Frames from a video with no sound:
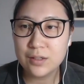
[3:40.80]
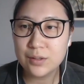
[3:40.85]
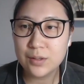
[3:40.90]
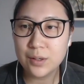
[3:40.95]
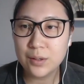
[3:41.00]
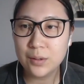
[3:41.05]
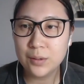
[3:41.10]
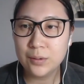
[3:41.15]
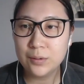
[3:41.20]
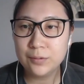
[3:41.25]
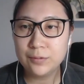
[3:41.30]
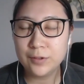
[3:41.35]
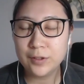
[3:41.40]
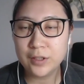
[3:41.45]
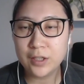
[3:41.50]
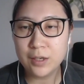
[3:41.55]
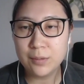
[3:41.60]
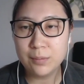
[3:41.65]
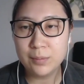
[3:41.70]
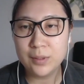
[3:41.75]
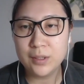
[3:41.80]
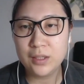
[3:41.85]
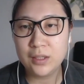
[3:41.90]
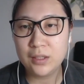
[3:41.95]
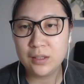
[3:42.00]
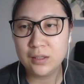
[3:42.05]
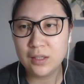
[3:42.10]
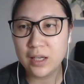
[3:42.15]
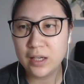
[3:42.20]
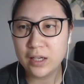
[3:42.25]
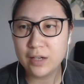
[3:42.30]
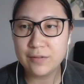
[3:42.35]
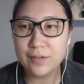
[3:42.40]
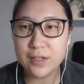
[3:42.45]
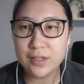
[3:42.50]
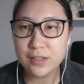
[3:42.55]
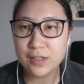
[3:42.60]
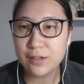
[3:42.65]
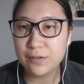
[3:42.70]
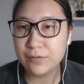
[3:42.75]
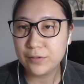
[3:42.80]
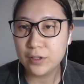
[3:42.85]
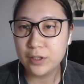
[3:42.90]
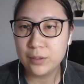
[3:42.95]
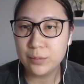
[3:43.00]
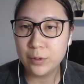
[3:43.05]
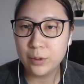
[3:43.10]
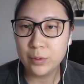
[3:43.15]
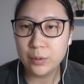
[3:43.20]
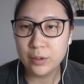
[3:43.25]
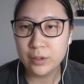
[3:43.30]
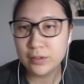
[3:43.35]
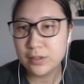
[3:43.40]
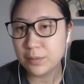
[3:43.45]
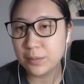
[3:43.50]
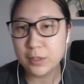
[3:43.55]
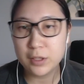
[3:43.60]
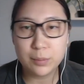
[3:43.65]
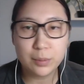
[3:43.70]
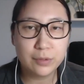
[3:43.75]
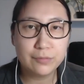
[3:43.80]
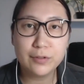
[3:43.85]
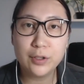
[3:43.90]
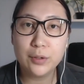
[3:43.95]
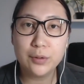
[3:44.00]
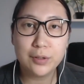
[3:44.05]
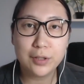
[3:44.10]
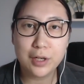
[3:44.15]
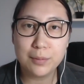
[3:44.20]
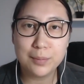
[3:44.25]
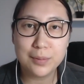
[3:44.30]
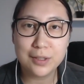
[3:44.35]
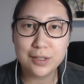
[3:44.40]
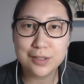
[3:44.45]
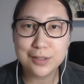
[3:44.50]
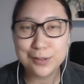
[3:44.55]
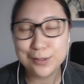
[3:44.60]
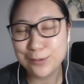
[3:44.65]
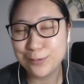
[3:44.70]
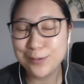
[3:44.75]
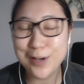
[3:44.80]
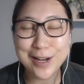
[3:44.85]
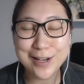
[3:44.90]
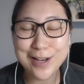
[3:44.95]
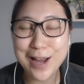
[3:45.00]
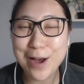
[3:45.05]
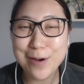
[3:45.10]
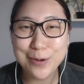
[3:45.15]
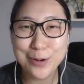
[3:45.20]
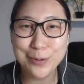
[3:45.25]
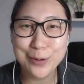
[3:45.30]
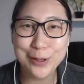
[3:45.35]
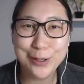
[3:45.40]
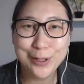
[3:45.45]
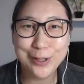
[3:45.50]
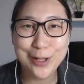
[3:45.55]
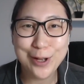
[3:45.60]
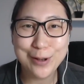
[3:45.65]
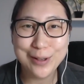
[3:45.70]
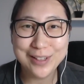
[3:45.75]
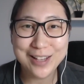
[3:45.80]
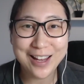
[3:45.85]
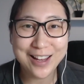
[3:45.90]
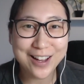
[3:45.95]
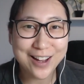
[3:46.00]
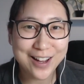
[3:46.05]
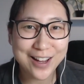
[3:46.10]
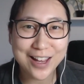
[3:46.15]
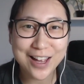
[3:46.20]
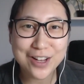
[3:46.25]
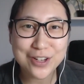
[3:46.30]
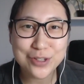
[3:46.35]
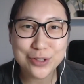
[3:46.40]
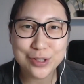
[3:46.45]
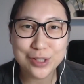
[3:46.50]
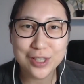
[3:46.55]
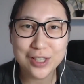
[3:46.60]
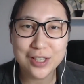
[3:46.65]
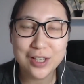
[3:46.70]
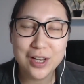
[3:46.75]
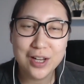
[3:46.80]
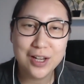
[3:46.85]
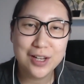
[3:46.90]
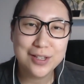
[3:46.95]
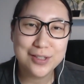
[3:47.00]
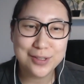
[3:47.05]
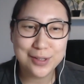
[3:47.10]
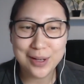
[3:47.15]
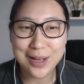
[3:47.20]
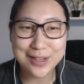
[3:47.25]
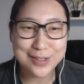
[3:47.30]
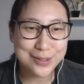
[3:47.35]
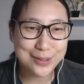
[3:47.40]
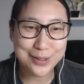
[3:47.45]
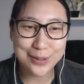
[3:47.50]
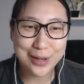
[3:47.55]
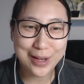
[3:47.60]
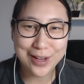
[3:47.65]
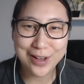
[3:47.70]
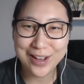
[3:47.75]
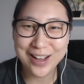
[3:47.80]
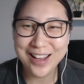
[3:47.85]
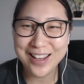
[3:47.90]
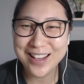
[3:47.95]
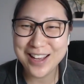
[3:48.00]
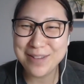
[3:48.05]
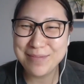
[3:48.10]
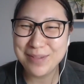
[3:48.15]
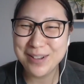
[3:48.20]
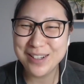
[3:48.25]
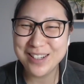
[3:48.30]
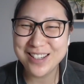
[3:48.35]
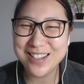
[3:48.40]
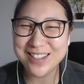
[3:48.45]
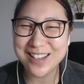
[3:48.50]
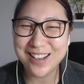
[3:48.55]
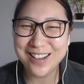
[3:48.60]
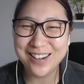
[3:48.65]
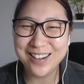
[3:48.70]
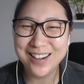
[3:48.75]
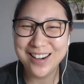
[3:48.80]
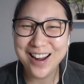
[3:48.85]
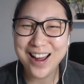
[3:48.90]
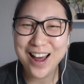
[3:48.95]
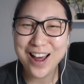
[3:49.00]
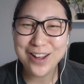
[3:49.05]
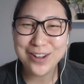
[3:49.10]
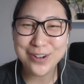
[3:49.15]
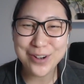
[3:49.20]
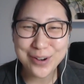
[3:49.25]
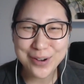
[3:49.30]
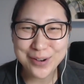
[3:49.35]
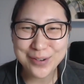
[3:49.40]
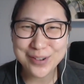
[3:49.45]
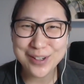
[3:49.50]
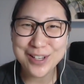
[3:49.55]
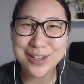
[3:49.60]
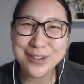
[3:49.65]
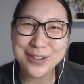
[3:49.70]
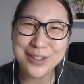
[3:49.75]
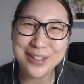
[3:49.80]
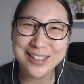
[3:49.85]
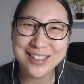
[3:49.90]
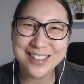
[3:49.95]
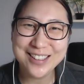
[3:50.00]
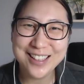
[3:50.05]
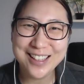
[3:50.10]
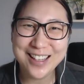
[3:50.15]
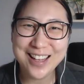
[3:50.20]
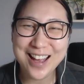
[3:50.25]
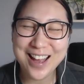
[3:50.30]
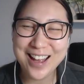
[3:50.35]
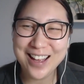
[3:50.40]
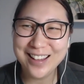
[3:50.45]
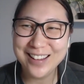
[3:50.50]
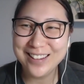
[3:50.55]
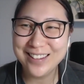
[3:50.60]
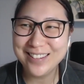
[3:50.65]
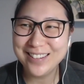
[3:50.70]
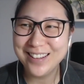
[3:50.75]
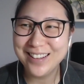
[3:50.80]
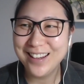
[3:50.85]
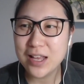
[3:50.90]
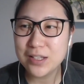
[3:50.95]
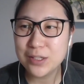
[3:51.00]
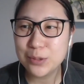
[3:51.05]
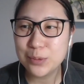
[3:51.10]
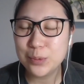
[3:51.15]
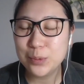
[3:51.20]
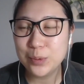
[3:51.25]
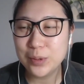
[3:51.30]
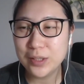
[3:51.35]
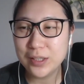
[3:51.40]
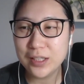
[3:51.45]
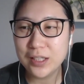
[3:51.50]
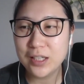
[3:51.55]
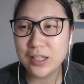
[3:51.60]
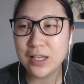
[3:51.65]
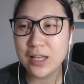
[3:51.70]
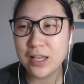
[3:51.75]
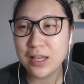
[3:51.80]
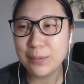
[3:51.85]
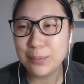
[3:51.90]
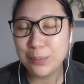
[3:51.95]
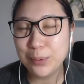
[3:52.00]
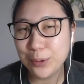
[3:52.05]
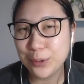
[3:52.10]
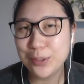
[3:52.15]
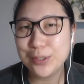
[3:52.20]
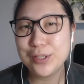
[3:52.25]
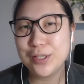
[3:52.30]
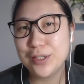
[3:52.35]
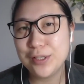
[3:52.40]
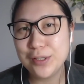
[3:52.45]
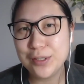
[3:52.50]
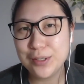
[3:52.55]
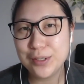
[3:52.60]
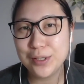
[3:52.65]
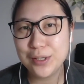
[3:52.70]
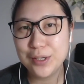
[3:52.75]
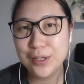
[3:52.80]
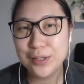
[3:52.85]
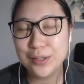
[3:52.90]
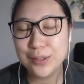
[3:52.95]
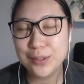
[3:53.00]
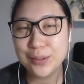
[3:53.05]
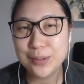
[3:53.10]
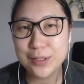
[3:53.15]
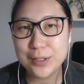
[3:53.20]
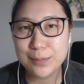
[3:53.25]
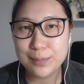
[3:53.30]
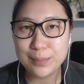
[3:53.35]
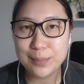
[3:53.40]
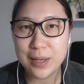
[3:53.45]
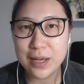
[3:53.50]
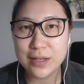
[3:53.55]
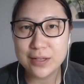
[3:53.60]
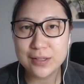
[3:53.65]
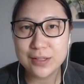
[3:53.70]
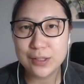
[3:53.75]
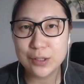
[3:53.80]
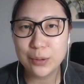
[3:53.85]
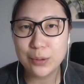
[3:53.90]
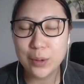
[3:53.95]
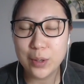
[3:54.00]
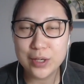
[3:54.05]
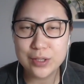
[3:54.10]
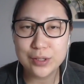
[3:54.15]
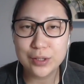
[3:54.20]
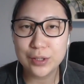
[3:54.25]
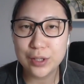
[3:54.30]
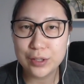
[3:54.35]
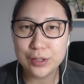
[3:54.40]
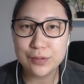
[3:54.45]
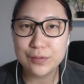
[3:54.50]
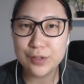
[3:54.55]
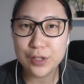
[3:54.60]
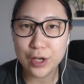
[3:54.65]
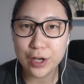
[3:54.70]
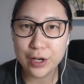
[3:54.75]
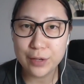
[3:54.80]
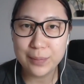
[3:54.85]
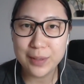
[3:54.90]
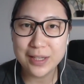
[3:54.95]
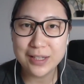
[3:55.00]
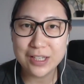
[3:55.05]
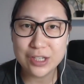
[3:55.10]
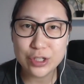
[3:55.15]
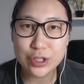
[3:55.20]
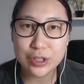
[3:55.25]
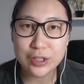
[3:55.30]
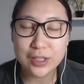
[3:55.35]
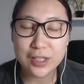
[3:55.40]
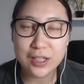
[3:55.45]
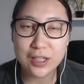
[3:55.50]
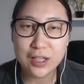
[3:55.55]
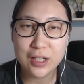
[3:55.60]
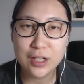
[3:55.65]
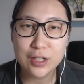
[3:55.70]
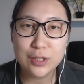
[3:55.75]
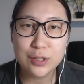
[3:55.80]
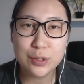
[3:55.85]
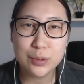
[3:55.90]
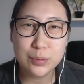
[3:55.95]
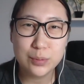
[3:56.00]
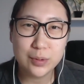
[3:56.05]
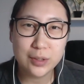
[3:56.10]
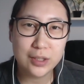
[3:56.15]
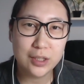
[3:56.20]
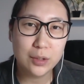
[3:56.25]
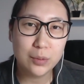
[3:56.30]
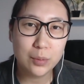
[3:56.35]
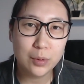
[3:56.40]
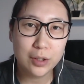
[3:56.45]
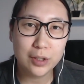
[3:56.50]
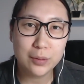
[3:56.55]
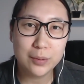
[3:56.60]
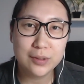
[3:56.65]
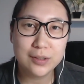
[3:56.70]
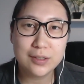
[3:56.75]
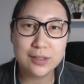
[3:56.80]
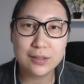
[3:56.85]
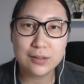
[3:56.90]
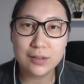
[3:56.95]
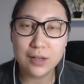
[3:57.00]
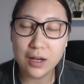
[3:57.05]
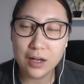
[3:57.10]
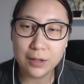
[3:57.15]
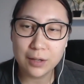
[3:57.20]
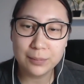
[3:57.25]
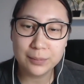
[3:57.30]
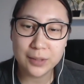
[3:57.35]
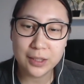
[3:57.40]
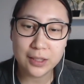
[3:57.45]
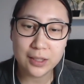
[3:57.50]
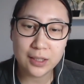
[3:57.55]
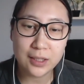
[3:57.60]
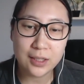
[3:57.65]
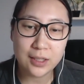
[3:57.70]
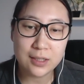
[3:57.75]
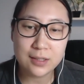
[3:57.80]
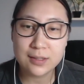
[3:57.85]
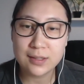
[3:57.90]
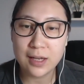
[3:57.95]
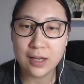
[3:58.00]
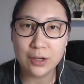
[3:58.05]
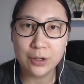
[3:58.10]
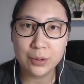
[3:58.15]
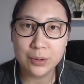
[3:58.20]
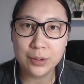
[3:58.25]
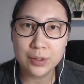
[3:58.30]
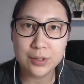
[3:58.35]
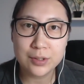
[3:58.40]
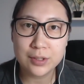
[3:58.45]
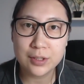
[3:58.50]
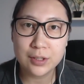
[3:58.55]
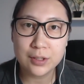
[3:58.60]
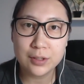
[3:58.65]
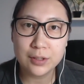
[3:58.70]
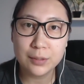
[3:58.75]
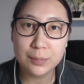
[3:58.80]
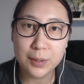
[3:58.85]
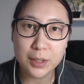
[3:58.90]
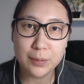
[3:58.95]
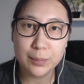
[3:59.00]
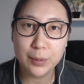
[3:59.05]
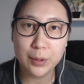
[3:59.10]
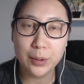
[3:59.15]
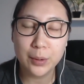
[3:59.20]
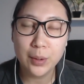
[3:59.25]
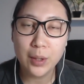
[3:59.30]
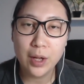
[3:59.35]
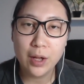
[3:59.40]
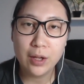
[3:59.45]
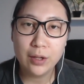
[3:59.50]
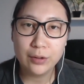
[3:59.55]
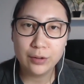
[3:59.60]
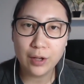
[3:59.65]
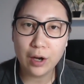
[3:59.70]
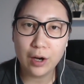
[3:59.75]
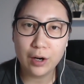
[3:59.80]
So for a company like a VC firm or some of the portfolio companies, right now we work a lot in AI actually. So as you know, AI companies are growing really quickly, and it's really important to spend quite a lot of time initially to really work with the key stakeholders, the people that